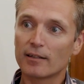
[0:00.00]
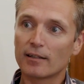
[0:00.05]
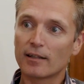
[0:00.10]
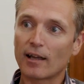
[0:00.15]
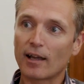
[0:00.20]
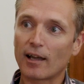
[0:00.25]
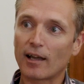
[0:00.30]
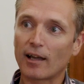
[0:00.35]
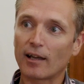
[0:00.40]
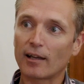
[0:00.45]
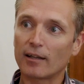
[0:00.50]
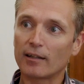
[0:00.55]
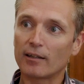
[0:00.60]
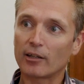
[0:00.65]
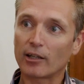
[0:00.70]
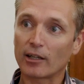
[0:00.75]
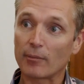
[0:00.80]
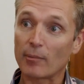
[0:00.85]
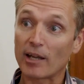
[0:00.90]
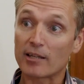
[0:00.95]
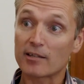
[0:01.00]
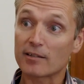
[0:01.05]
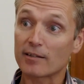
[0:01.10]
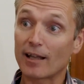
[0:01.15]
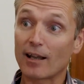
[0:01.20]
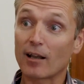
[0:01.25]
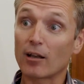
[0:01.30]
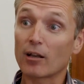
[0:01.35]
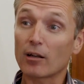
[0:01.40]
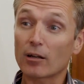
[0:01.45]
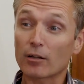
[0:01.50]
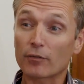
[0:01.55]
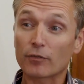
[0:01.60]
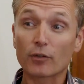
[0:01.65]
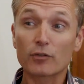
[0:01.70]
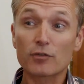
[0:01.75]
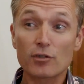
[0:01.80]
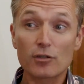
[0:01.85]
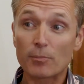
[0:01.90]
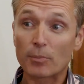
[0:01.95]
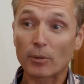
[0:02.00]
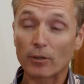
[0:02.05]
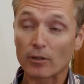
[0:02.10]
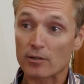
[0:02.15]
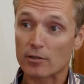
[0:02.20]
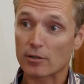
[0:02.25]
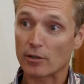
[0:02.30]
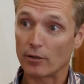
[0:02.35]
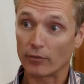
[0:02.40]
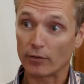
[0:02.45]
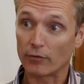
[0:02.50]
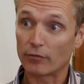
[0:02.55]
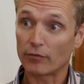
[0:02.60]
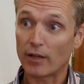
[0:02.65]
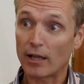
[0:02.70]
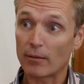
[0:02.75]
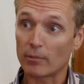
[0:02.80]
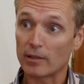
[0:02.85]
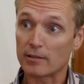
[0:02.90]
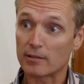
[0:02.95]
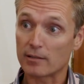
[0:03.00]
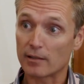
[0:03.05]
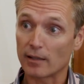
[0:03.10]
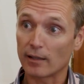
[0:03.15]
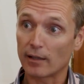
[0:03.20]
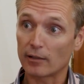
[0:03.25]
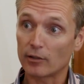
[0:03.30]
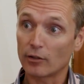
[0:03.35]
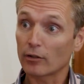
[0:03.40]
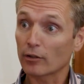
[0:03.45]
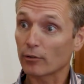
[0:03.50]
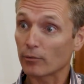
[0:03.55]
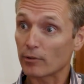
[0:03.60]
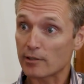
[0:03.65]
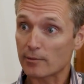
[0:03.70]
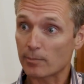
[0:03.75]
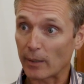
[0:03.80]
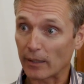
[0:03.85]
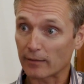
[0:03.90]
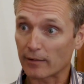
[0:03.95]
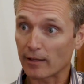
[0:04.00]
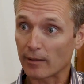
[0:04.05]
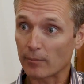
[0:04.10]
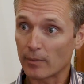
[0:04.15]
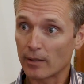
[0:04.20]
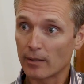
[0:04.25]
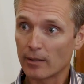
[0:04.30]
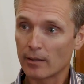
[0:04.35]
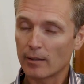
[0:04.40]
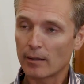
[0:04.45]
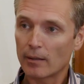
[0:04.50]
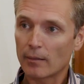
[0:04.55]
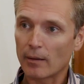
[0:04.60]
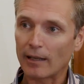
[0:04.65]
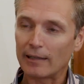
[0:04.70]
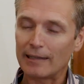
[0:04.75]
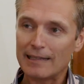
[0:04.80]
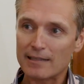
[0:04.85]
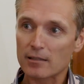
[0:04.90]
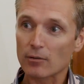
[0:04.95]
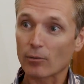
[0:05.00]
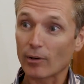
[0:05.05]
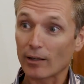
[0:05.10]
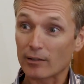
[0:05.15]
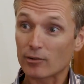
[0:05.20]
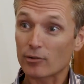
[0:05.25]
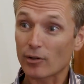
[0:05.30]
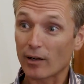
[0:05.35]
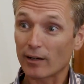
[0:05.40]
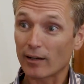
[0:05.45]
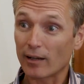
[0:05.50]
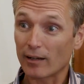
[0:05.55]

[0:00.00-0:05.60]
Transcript: Uh, you can imagine there are a lot of super conservative families there, sure. and you've got to respect them. And he's the one trying to,